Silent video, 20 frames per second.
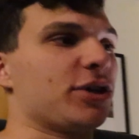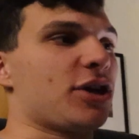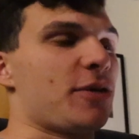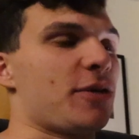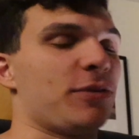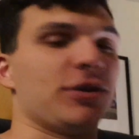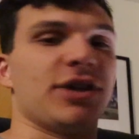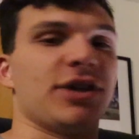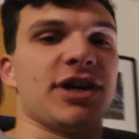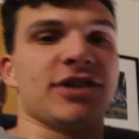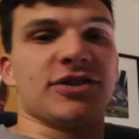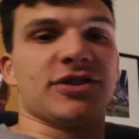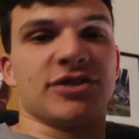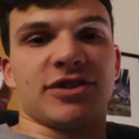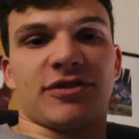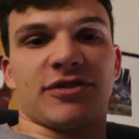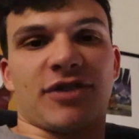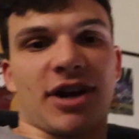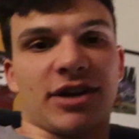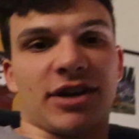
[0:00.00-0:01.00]
Couple days
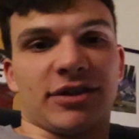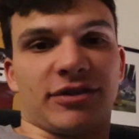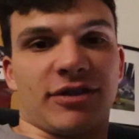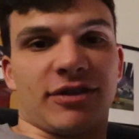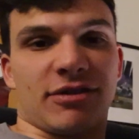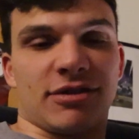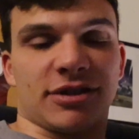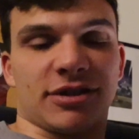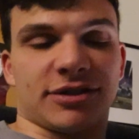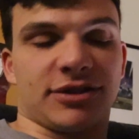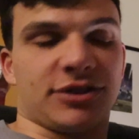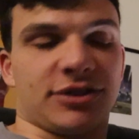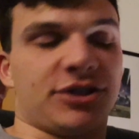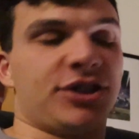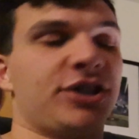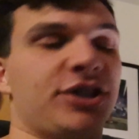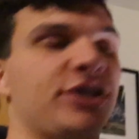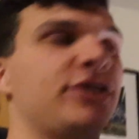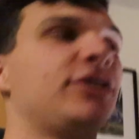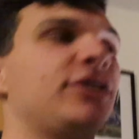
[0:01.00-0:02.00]
since I've kind of talked on
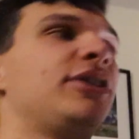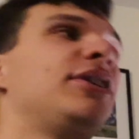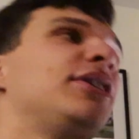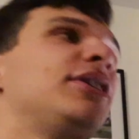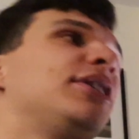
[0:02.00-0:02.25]
here,